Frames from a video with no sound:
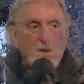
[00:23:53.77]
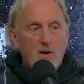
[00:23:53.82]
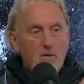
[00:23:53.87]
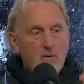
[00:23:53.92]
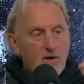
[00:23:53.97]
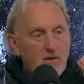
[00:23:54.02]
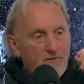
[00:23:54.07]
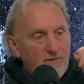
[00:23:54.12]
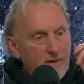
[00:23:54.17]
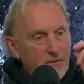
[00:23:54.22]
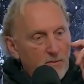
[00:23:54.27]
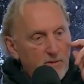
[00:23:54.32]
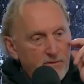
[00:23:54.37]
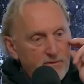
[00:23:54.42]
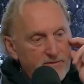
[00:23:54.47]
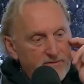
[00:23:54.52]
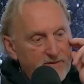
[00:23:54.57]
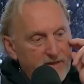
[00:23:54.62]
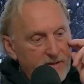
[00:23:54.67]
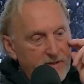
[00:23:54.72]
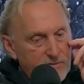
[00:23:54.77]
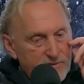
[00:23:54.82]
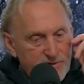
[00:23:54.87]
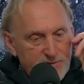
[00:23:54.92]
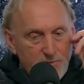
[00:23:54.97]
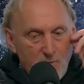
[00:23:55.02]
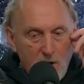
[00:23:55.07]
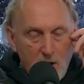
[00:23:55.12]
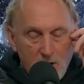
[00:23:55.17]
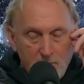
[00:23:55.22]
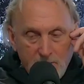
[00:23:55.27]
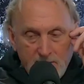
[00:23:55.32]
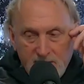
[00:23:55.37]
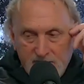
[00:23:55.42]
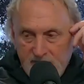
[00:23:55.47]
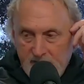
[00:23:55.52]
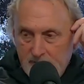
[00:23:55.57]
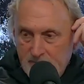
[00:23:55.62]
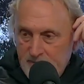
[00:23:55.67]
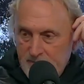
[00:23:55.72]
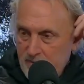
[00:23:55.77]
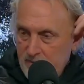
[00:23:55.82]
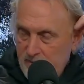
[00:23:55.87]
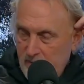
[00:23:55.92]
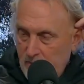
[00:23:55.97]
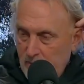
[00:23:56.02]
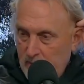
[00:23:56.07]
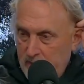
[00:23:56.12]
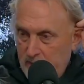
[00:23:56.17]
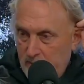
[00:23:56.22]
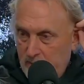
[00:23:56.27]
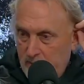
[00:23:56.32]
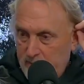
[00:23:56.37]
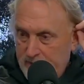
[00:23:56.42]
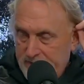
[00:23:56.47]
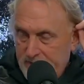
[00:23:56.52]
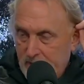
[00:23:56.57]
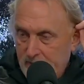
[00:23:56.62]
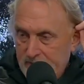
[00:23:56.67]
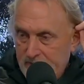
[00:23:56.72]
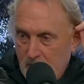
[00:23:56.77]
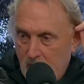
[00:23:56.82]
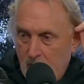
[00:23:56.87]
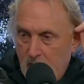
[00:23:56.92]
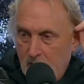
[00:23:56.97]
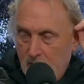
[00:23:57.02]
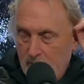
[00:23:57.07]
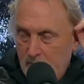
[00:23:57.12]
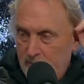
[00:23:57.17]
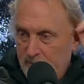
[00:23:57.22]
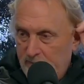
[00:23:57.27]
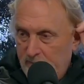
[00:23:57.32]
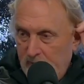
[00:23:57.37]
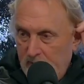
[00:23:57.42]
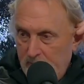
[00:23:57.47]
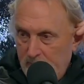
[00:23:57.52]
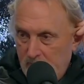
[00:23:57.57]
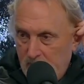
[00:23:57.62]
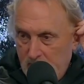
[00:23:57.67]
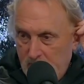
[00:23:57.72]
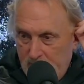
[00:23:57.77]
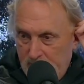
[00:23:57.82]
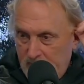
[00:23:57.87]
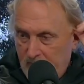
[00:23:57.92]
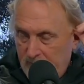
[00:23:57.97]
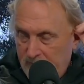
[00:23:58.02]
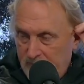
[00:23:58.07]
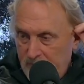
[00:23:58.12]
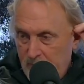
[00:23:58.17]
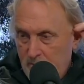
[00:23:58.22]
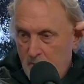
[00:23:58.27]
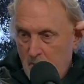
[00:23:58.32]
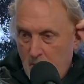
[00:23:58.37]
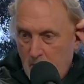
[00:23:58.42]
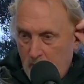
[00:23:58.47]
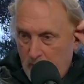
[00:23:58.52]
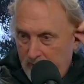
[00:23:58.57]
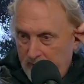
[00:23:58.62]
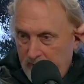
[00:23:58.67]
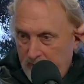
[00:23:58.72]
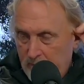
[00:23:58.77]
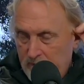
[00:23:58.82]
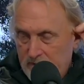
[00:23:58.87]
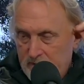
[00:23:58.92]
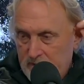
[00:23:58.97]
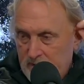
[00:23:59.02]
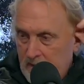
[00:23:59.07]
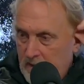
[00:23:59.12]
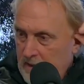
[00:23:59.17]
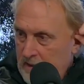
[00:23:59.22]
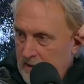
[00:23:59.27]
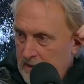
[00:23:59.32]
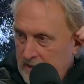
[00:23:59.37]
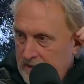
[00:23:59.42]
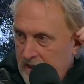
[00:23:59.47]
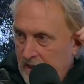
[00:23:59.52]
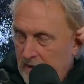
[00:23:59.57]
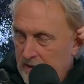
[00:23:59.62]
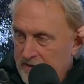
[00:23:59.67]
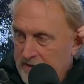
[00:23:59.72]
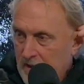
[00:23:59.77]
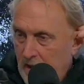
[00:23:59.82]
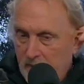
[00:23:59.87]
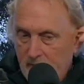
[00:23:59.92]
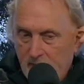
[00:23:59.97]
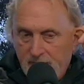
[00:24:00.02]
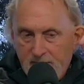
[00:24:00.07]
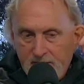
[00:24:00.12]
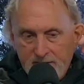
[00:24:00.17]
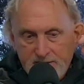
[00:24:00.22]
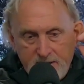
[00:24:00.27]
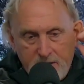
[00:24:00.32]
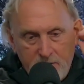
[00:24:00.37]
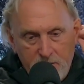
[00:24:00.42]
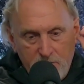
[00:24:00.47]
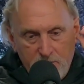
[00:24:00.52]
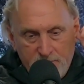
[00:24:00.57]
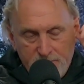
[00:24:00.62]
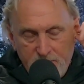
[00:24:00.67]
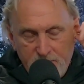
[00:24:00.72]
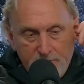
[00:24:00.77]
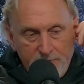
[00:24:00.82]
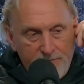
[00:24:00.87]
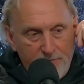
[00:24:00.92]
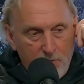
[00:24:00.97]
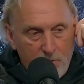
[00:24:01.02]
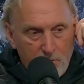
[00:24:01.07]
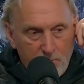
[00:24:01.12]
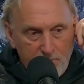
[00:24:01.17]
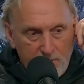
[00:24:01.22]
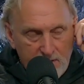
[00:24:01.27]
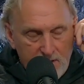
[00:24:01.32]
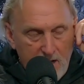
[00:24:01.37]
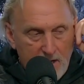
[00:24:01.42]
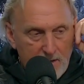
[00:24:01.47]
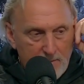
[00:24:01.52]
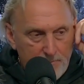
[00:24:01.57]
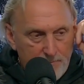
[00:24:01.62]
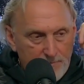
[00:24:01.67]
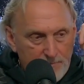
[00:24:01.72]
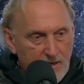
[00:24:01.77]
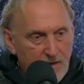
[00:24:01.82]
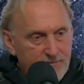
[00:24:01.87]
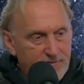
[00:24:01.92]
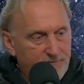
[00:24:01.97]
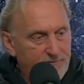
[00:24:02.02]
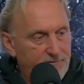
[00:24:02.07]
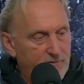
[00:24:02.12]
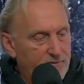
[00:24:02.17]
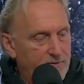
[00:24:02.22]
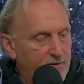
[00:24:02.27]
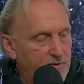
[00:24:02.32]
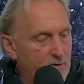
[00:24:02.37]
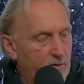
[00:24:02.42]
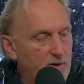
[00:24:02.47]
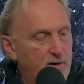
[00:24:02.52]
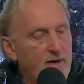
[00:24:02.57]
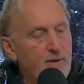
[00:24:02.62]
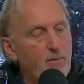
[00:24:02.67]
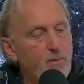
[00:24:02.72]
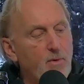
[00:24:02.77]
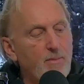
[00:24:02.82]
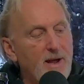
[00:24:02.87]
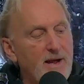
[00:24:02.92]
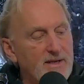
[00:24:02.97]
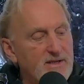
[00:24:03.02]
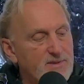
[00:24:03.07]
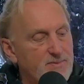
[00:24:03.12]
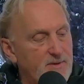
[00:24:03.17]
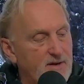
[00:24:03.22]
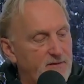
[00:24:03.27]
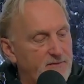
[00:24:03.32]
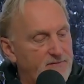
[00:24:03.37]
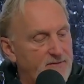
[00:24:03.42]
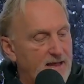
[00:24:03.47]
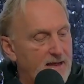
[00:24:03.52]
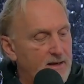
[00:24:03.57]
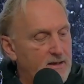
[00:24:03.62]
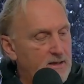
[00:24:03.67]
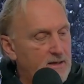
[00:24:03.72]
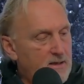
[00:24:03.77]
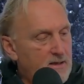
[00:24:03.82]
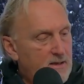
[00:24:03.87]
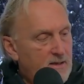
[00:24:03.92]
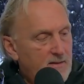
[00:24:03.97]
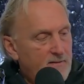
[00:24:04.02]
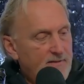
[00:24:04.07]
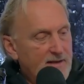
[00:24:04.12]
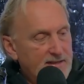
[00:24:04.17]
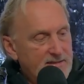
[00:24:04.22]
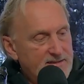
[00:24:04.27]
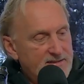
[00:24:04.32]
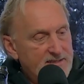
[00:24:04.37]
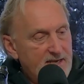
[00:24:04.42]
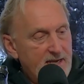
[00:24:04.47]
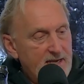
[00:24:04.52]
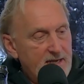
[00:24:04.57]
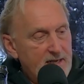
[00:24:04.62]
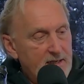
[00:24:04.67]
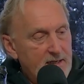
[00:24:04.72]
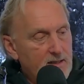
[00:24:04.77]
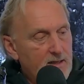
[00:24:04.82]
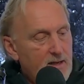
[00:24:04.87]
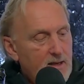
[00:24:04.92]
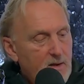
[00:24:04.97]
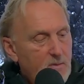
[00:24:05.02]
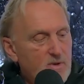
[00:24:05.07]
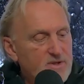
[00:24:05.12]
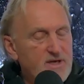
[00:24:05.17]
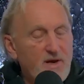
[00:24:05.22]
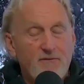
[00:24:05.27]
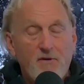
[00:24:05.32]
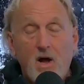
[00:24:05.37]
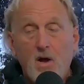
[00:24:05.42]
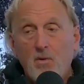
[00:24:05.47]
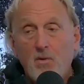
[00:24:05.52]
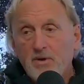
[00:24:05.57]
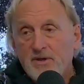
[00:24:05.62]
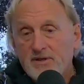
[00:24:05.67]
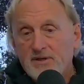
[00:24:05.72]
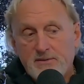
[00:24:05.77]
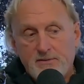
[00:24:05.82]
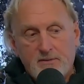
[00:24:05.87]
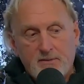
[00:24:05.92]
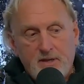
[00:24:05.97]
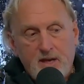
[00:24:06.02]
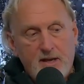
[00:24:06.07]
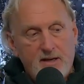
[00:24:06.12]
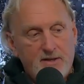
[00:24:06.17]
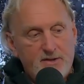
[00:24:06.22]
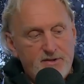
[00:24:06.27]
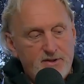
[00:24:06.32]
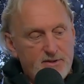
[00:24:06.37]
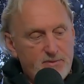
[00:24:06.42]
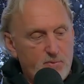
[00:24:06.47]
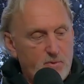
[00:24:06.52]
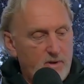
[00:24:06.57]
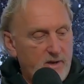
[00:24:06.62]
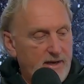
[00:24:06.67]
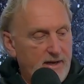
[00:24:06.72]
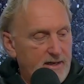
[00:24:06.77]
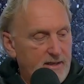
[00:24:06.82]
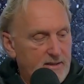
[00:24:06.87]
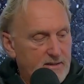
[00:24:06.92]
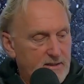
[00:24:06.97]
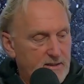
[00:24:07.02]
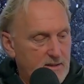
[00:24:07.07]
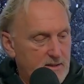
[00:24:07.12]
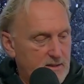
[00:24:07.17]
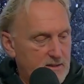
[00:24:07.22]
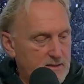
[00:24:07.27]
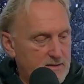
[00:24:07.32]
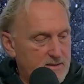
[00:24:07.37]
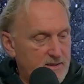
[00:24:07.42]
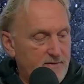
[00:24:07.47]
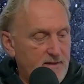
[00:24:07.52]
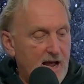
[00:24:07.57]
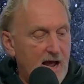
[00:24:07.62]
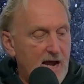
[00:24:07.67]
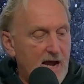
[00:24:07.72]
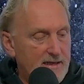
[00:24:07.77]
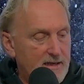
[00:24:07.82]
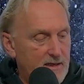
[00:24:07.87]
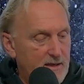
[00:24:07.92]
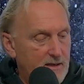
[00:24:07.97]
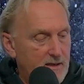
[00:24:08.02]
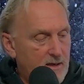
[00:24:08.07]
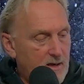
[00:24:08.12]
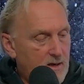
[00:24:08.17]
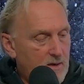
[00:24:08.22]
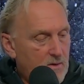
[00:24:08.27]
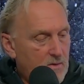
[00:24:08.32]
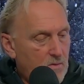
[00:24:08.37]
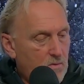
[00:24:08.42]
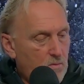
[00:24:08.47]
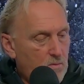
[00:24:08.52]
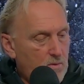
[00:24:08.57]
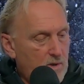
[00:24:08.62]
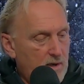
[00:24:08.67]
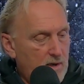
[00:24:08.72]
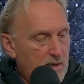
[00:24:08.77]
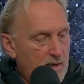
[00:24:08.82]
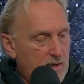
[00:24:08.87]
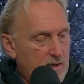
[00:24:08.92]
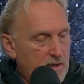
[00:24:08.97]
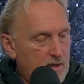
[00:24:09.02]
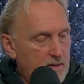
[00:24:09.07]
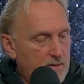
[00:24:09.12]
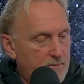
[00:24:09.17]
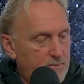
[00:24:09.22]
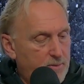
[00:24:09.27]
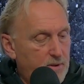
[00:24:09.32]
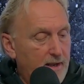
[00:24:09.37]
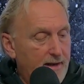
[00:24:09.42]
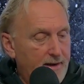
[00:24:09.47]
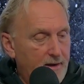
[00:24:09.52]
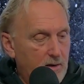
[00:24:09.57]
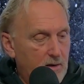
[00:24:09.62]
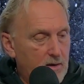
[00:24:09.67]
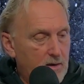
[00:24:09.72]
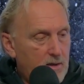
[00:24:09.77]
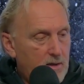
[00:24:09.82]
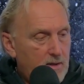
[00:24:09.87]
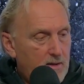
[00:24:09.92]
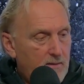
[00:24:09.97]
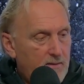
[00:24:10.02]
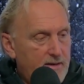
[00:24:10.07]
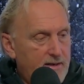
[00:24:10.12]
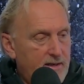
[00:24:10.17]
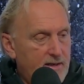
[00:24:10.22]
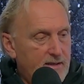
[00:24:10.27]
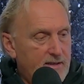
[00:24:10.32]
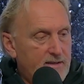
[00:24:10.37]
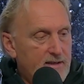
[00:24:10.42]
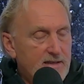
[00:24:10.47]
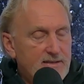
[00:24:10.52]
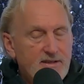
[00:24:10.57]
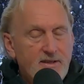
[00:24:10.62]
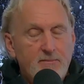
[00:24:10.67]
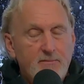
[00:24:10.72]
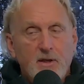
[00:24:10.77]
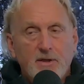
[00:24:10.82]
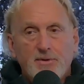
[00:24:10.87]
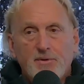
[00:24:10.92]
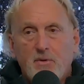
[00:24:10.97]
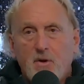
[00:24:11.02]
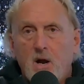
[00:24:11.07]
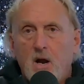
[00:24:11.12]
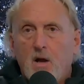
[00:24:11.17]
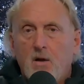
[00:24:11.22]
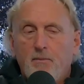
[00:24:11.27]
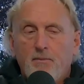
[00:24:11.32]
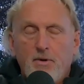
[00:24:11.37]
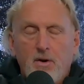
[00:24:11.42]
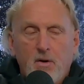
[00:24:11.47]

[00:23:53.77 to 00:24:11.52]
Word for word: Well, Ralph, I wouldn't say it was small because I'm sure that we could reach out to all those people, a few more, and they would tell us the things that you have done for them and got them got the foot in the door. It reminds me of that that saying, which I've always kind of just related to to the hockey uh, player. It, eh, that's in Montreal.